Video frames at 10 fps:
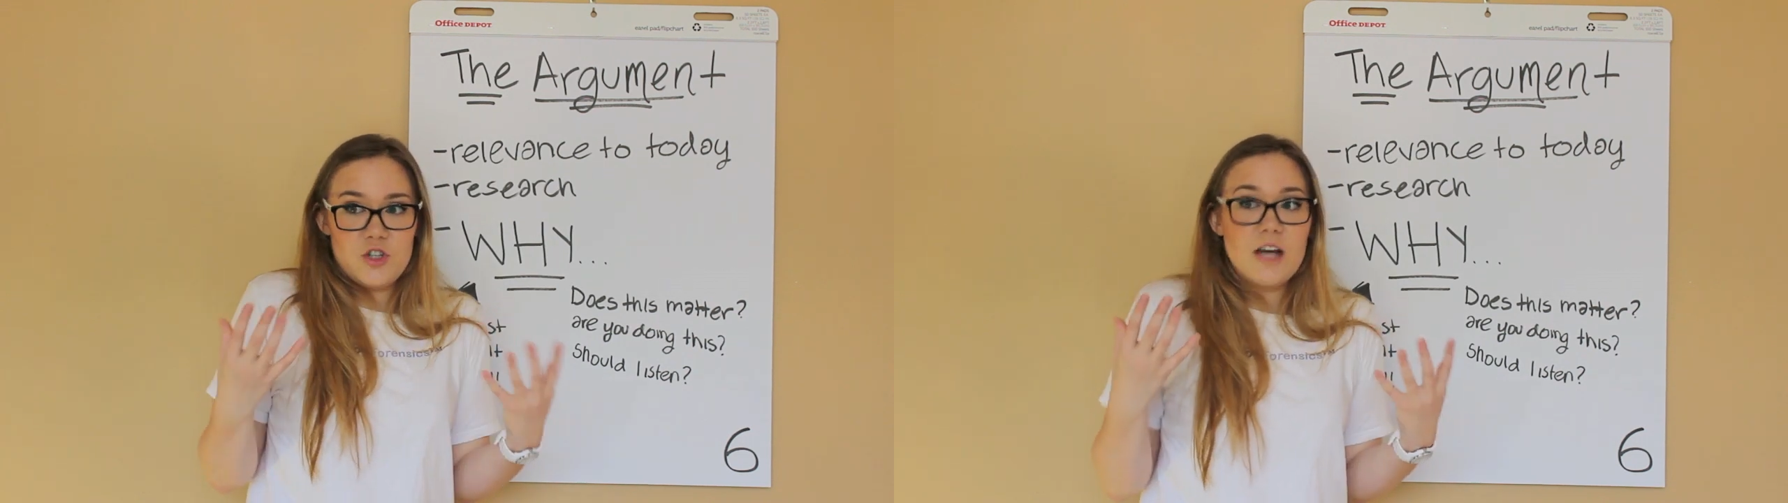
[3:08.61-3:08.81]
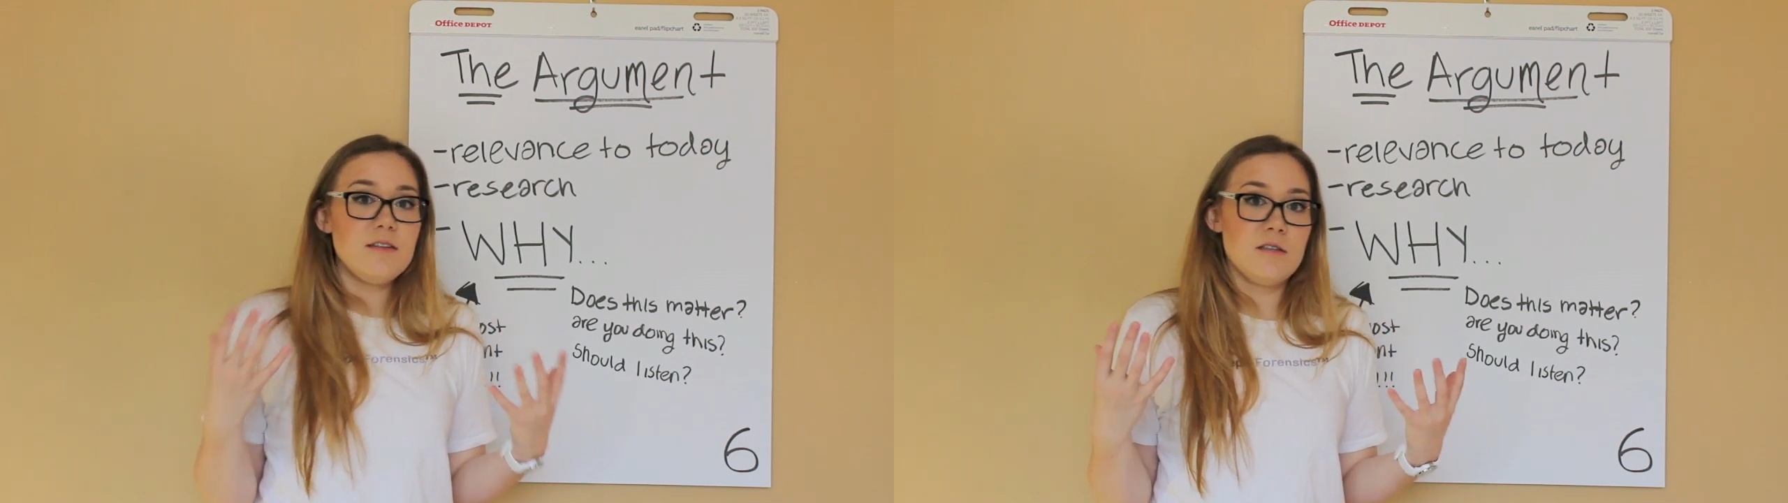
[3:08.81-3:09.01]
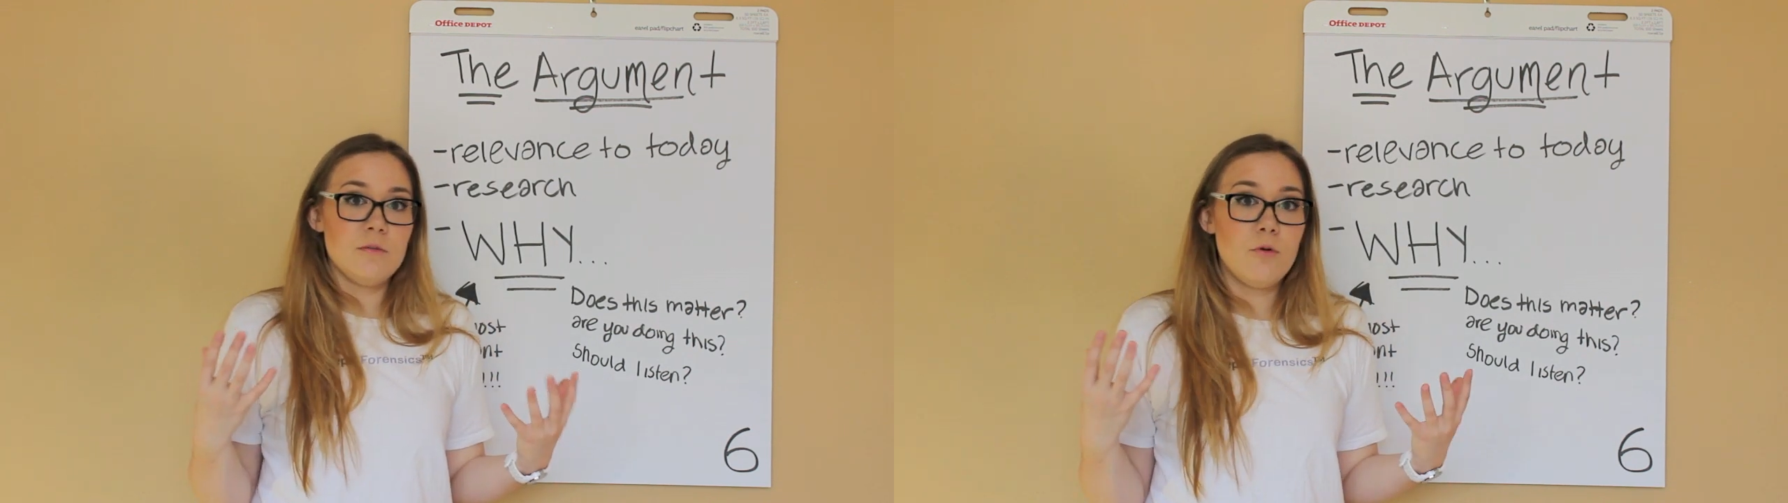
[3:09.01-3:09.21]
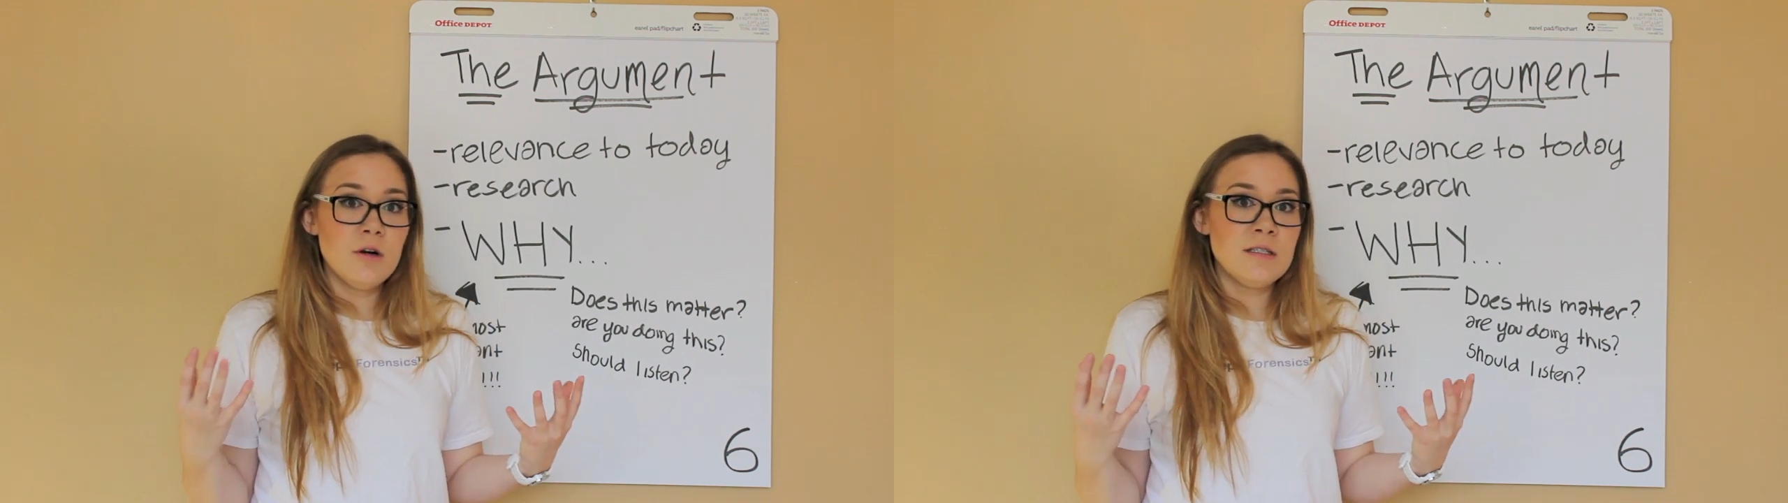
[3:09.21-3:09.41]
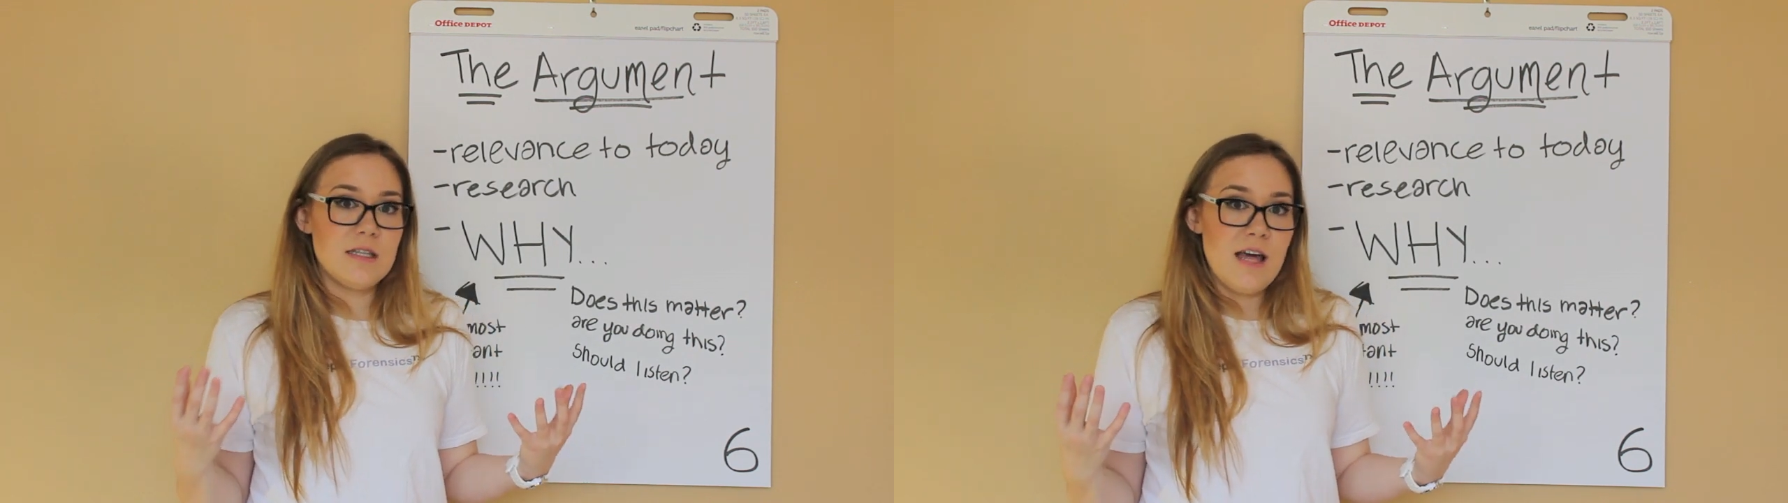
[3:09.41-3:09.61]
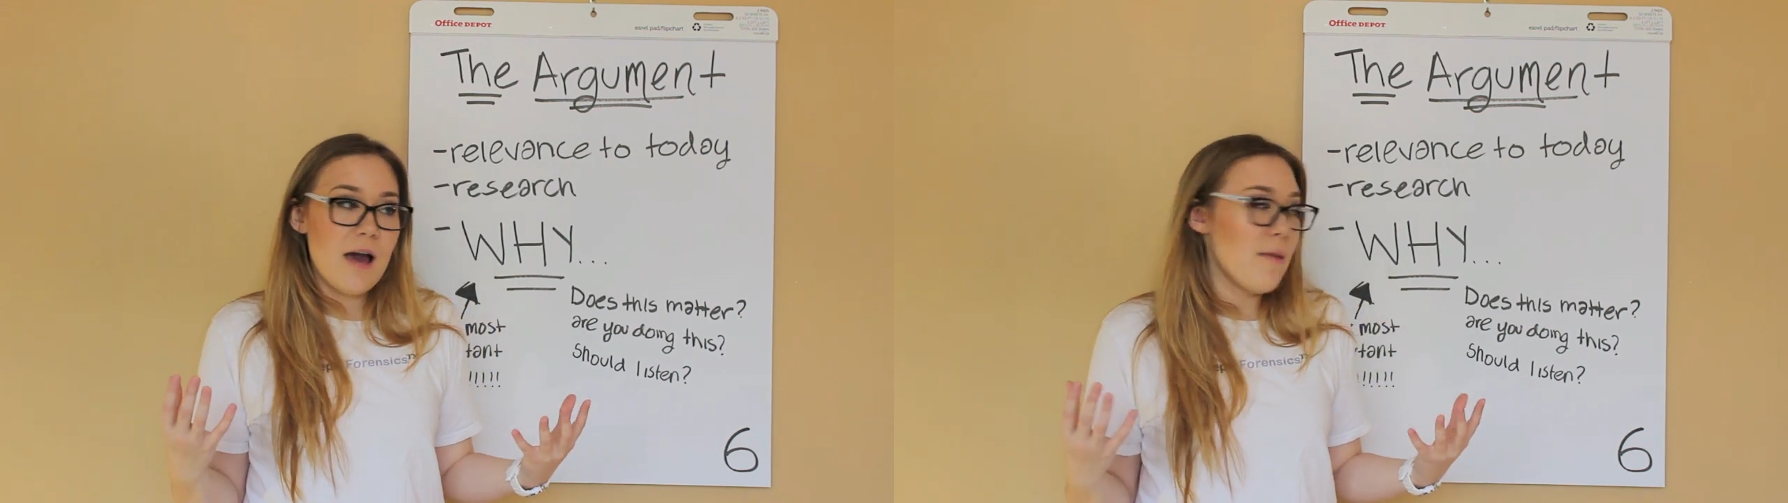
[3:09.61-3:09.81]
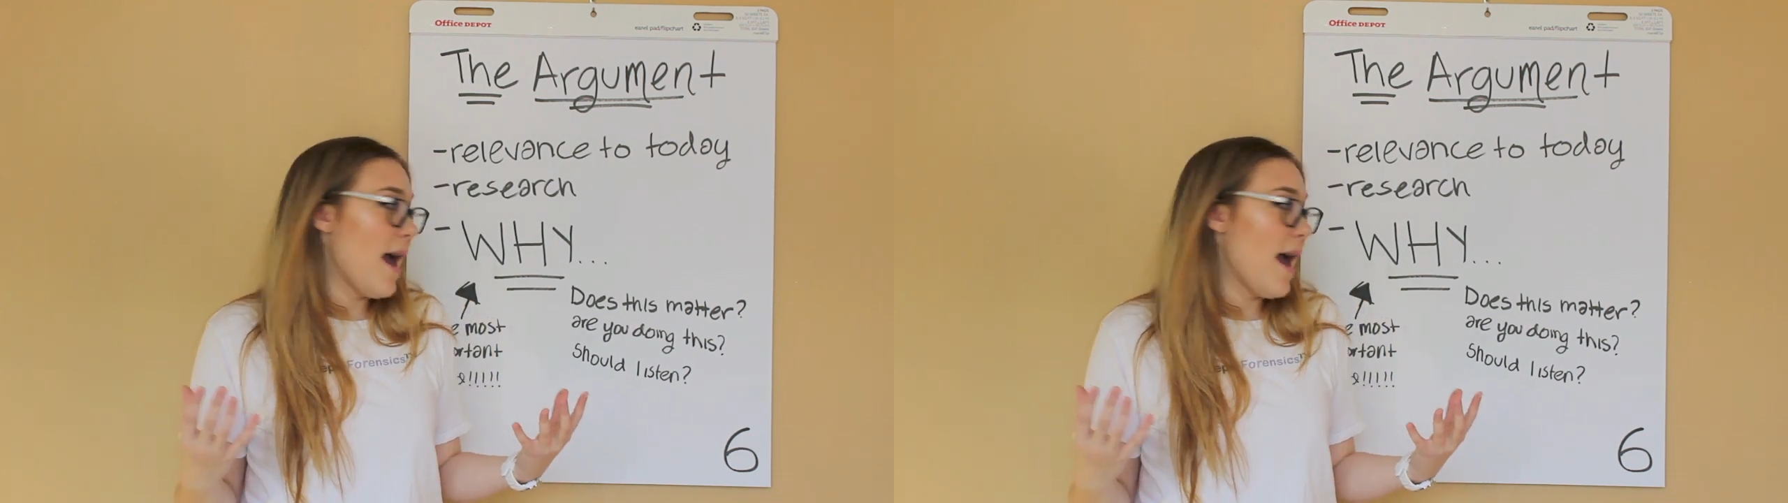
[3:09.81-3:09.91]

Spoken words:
just as important to them